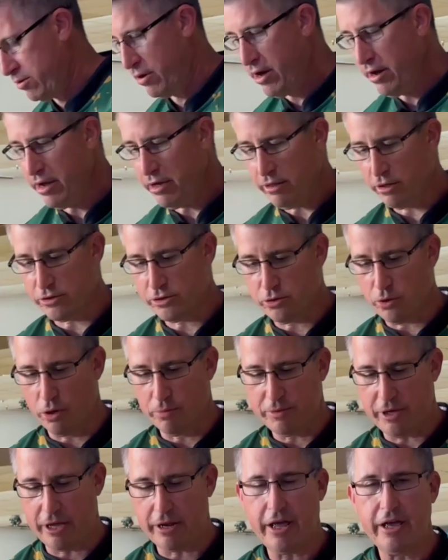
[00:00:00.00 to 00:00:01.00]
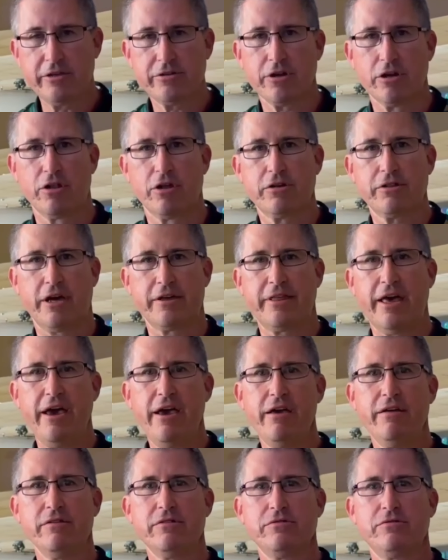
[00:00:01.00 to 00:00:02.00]
Okay, the Storm DNA is going to look like
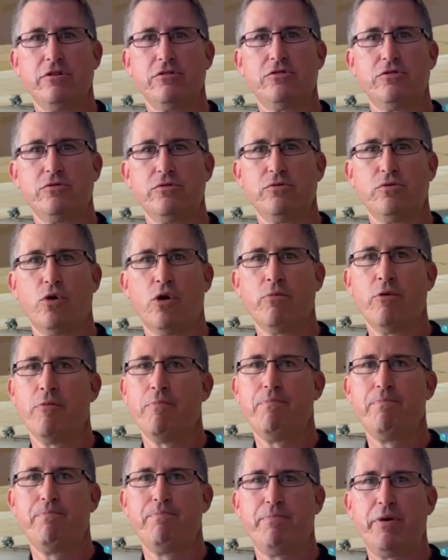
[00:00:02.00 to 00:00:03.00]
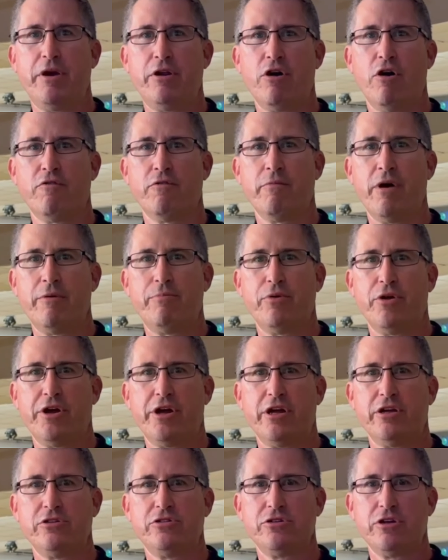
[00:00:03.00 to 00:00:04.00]
that. Just normal pin over my
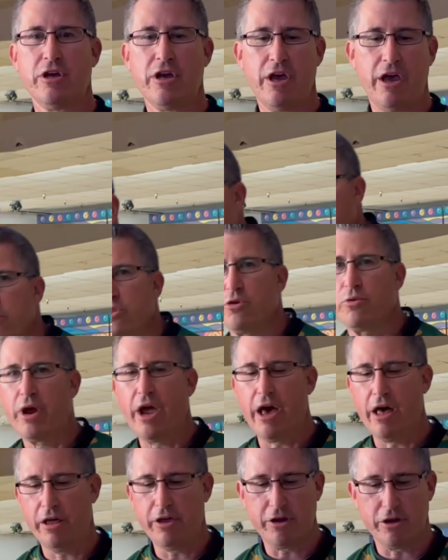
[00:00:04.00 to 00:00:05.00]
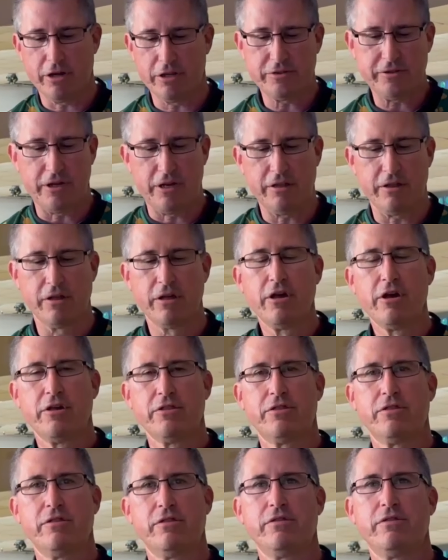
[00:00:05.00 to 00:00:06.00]
bridge. With the Reality, you're going to see that
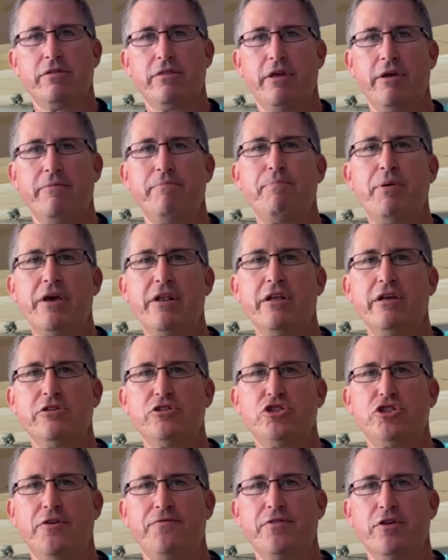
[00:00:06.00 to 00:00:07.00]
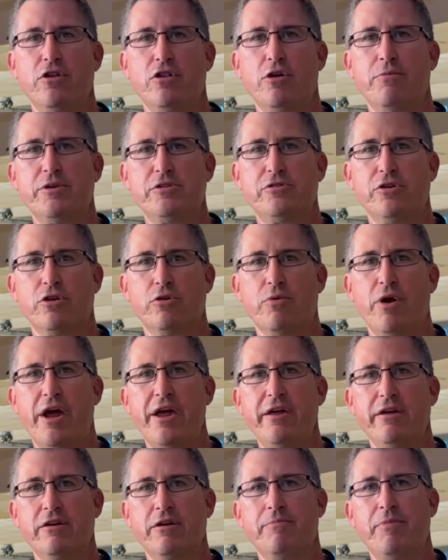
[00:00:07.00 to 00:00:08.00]
the pin is shifted a little bit to the
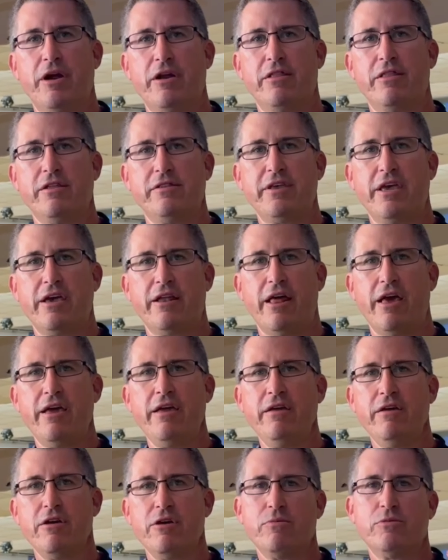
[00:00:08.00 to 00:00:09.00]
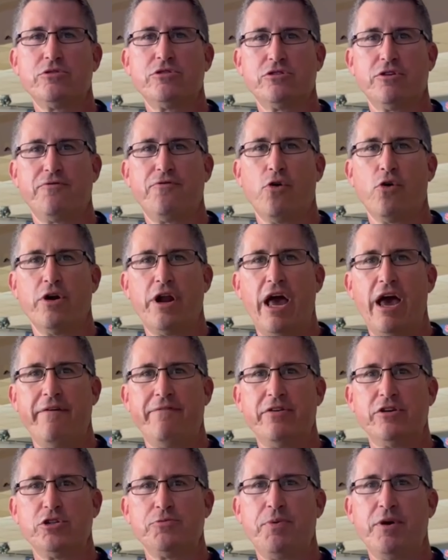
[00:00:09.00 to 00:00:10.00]
right compared to the DNA, which is the
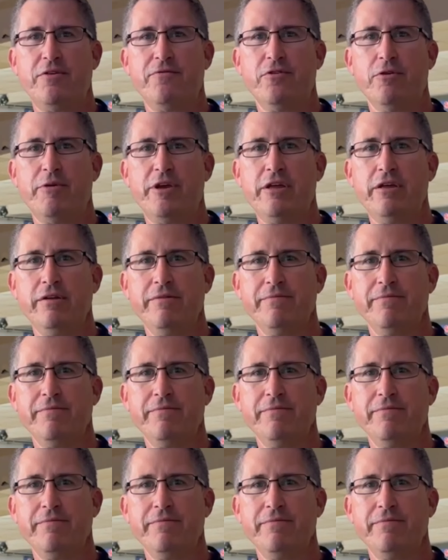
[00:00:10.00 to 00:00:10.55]
4.5-inch pin for me.